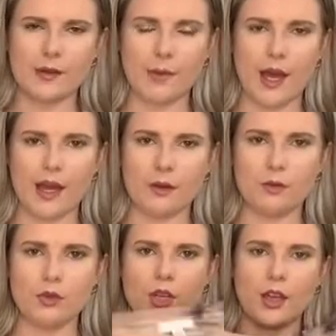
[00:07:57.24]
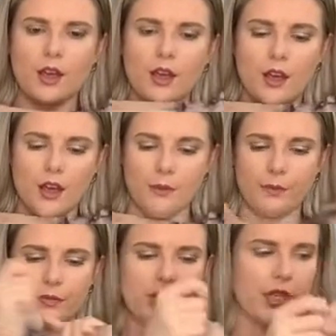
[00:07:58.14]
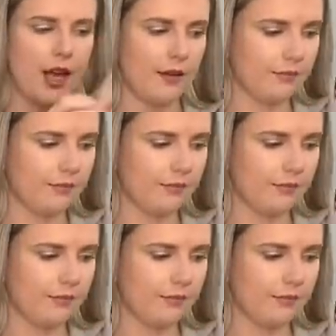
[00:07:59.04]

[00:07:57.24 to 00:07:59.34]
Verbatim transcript: pound um so yeah